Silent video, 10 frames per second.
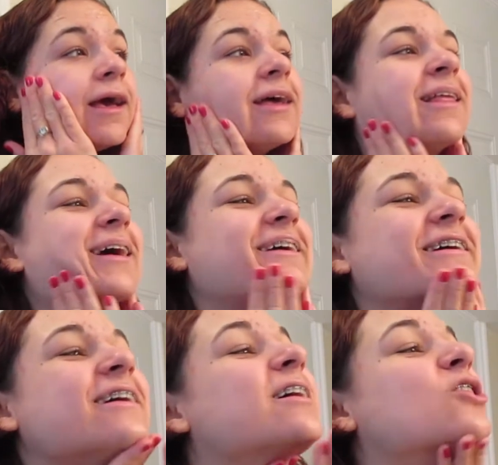And like
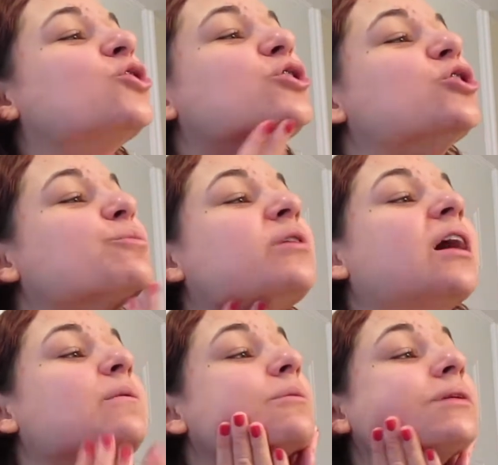you'll
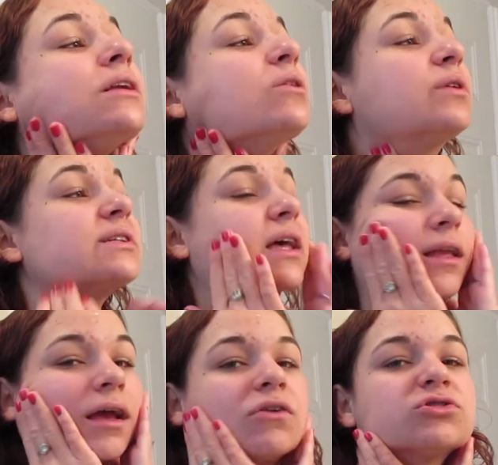probably notice and
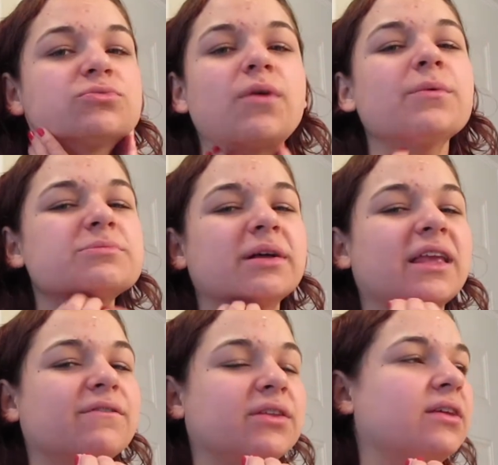I always, always blend
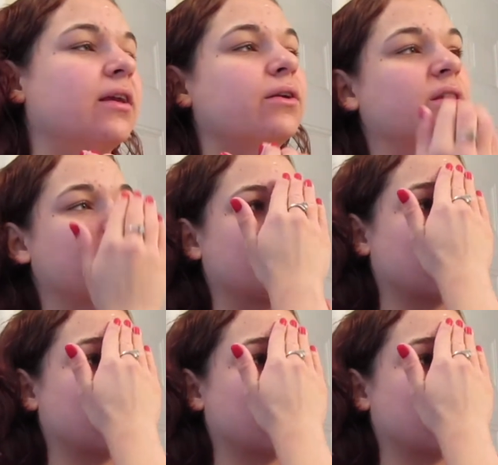everything down into my